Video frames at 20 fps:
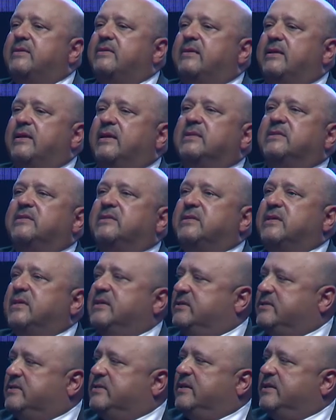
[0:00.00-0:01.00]

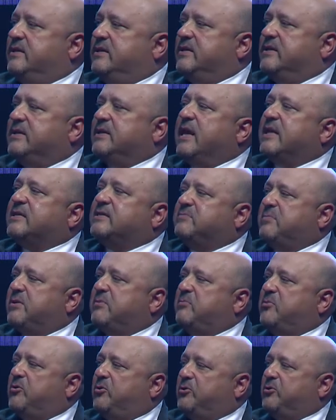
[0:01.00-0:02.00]
it gets a bit
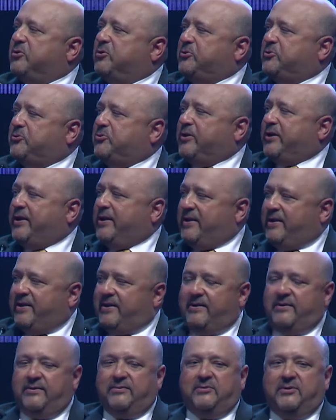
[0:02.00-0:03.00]
more tricky
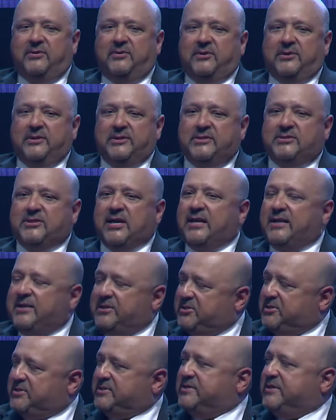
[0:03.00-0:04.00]
with all these
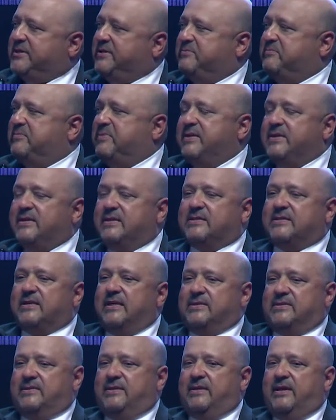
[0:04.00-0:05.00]
challenges that have been
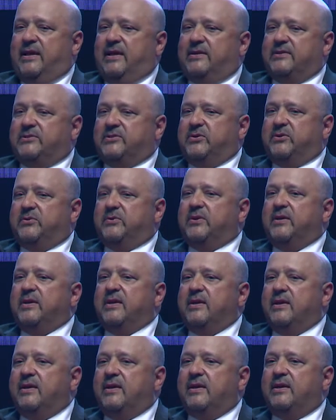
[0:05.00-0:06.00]
discussed today. So
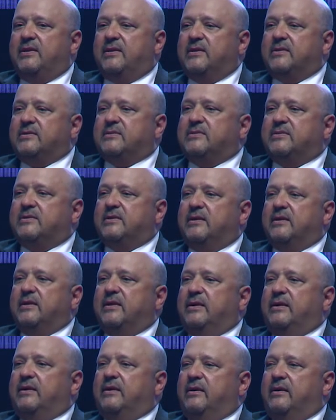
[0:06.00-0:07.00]
it is
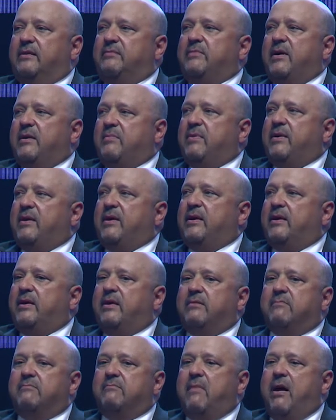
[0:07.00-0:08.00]
maybe
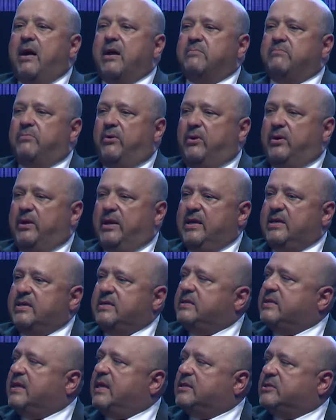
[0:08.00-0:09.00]

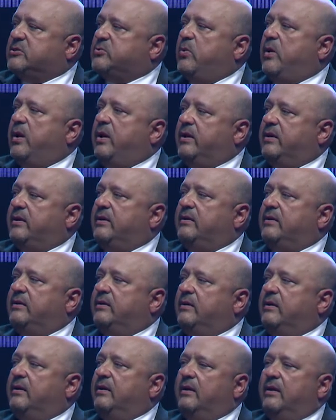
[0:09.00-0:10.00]
mind-boggling. That's why,
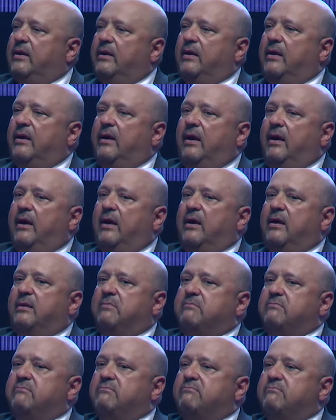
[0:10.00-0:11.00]

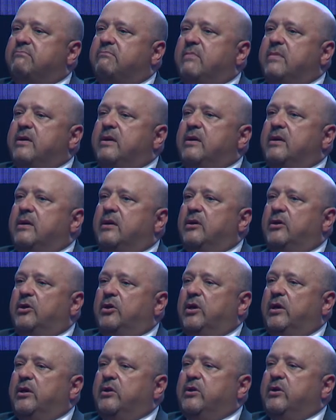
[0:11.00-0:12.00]
and
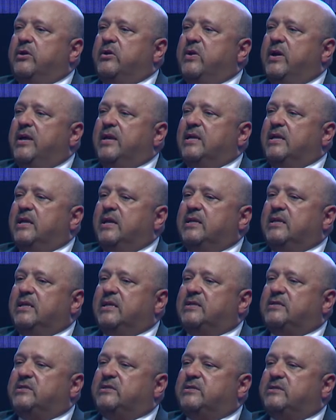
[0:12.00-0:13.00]

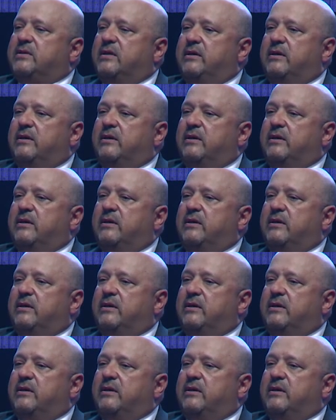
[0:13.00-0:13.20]
it's